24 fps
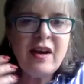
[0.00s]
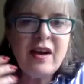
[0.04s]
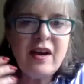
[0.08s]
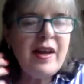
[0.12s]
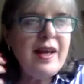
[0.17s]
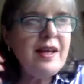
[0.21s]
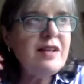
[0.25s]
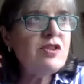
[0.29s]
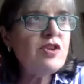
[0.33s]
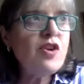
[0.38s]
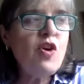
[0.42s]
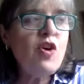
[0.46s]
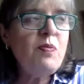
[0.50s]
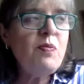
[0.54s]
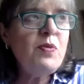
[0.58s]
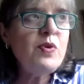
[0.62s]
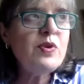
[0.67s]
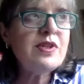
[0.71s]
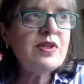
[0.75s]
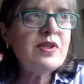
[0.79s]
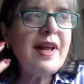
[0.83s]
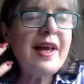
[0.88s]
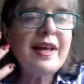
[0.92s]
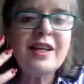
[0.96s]
it's
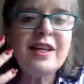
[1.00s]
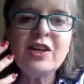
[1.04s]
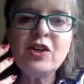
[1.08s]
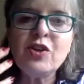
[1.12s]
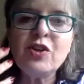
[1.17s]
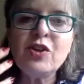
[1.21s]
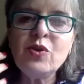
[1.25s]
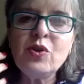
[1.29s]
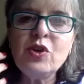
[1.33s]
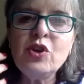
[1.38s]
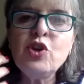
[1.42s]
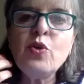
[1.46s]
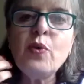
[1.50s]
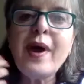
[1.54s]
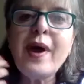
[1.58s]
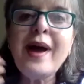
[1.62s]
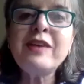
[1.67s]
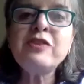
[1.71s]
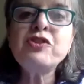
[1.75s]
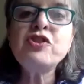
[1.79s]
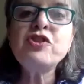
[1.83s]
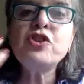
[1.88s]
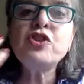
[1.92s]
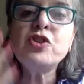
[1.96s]
almost like you
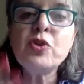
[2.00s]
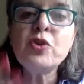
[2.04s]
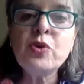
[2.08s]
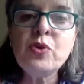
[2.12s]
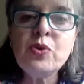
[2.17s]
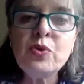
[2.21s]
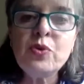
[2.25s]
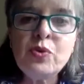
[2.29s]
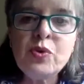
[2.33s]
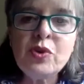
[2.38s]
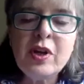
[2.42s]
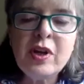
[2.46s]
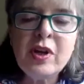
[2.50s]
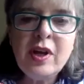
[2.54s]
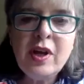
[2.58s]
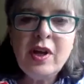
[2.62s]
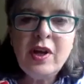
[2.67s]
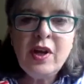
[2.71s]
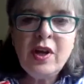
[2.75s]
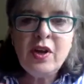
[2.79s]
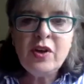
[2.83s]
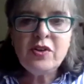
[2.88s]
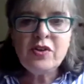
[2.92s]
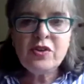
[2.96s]
attune
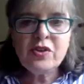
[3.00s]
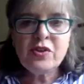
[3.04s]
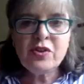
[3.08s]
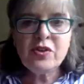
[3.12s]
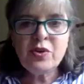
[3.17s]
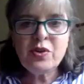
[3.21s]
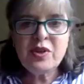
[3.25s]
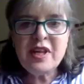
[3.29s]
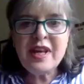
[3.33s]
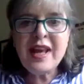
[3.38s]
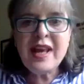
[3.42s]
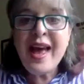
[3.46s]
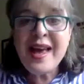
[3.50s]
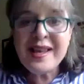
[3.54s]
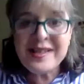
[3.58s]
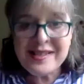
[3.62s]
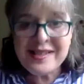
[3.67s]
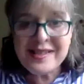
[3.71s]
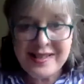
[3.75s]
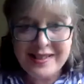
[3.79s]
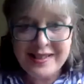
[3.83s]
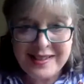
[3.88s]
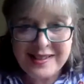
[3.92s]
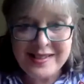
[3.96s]
to the
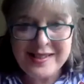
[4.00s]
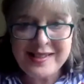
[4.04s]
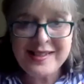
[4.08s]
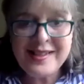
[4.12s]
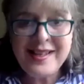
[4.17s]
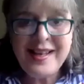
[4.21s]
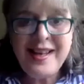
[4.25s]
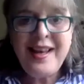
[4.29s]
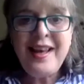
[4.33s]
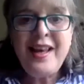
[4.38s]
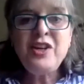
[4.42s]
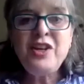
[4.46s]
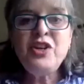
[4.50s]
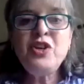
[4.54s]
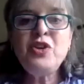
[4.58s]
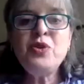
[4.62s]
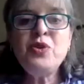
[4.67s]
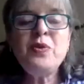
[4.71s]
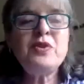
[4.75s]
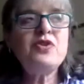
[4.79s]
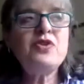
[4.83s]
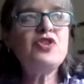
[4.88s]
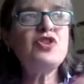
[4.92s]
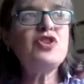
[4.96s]
essence. You
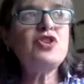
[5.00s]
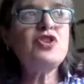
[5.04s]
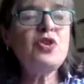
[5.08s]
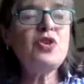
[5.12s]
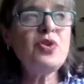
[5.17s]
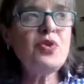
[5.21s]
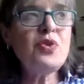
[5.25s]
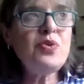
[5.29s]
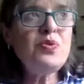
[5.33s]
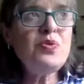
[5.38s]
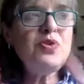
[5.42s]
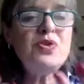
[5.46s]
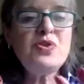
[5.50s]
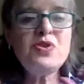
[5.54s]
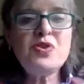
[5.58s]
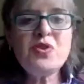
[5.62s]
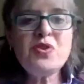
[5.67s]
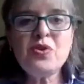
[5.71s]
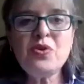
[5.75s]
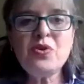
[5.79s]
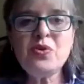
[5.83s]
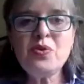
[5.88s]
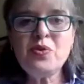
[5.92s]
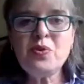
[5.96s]
attune
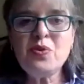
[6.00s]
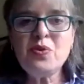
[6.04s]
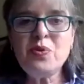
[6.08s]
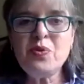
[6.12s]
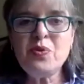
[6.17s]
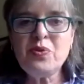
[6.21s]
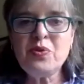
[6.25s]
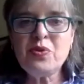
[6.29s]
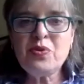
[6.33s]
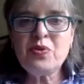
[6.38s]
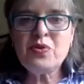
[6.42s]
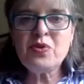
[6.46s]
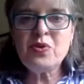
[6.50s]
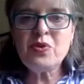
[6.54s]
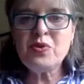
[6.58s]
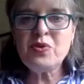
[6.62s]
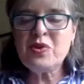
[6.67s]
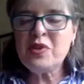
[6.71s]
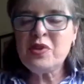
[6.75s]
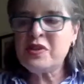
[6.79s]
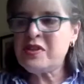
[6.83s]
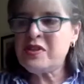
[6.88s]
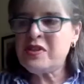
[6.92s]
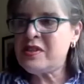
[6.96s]
to
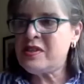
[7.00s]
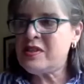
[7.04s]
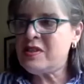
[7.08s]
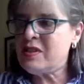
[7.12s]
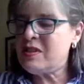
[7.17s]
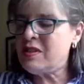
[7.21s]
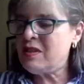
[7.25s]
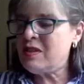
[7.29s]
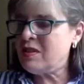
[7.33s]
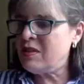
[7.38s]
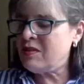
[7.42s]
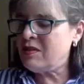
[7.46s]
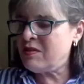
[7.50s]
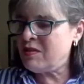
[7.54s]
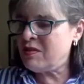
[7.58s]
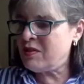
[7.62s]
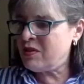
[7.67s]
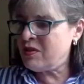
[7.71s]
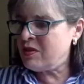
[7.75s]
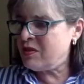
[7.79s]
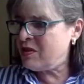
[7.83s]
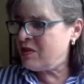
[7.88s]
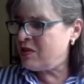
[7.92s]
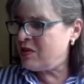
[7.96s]
this,
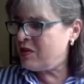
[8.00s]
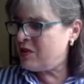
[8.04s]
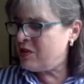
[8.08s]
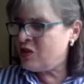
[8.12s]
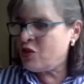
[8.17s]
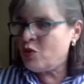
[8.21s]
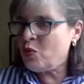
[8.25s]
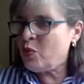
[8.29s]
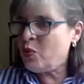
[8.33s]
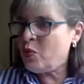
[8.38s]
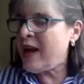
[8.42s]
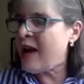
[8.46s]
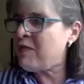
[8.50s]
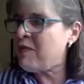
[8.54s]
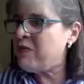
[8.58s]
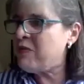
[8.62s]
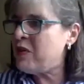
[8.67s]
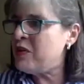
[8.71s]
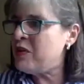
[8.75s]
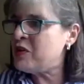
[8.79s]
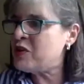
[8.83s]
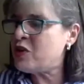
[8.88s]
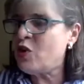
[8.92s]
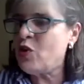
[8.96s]
to whatever
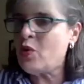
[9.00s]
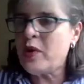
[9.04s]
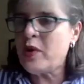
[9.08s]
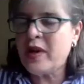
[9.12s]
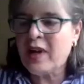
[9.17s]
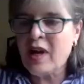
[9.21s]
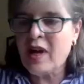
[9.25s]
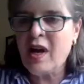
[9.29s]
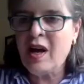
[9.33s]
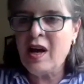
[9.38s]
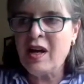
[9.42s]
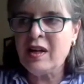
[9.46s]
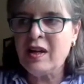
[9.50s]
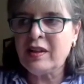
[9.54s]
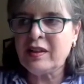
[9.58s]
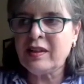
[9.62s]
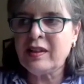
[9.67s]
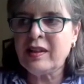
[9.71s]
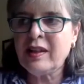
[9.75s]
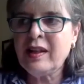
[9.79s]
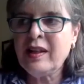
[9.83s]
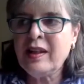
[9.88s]
is going on.